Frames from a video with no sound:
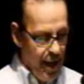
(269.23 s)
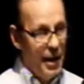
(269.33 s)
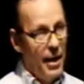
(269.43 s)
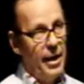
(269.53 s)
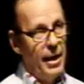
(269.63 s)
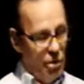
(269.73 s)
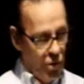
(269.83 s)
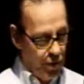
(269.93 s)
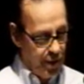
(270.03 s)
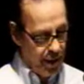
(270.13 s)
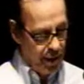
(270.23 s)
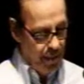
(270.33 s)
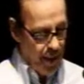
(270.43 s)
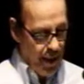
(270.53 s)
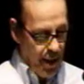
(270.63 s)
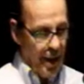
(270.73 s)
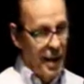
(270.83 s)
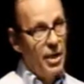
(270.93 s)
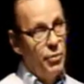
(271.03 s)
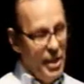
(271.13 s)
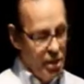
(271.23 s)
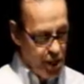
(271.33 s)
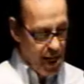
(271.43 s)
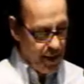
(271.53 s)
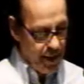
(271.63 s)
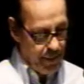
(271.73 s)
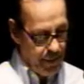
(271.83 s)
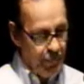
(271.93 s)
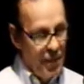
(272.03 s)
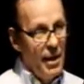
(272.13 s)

in no-till. Can we inject them?